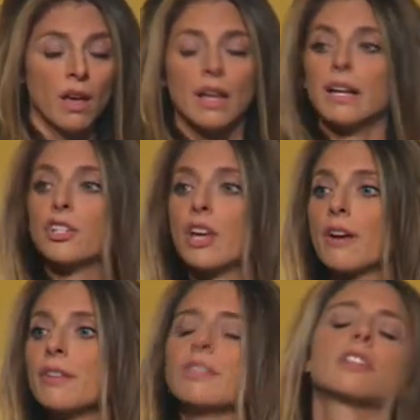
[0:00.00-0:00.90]
And I'd
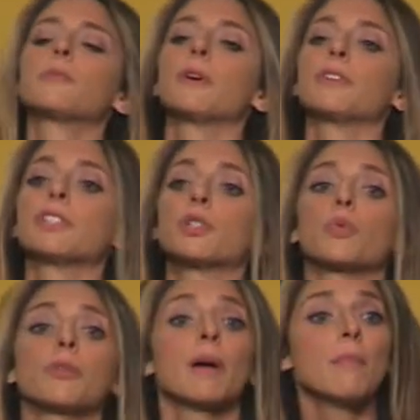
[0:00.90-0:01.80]
share these experiences
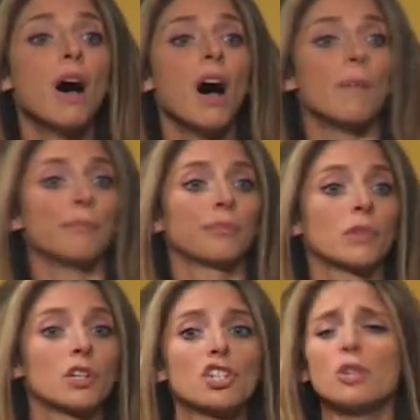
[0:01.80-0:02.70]
with my mom,
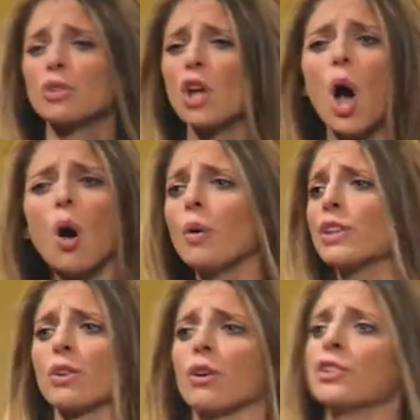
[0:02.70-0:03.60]
because she was
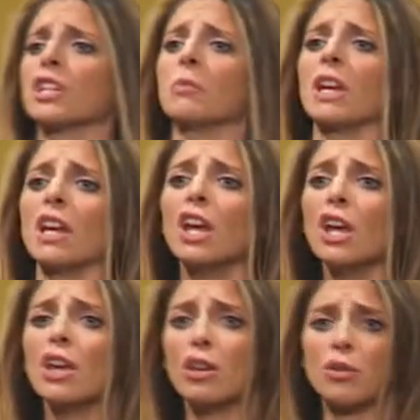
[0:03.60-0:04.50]
always urging me,
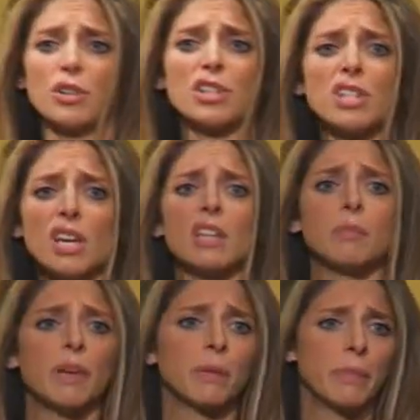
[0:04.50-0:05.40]
to see the
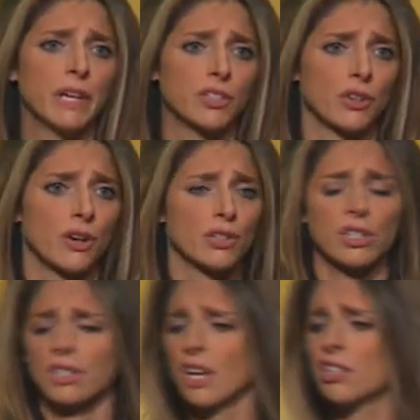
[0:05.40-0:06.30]
big picture.
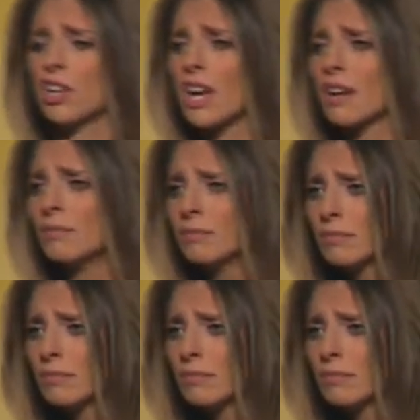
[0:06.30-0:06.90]
She'd say, "Janine,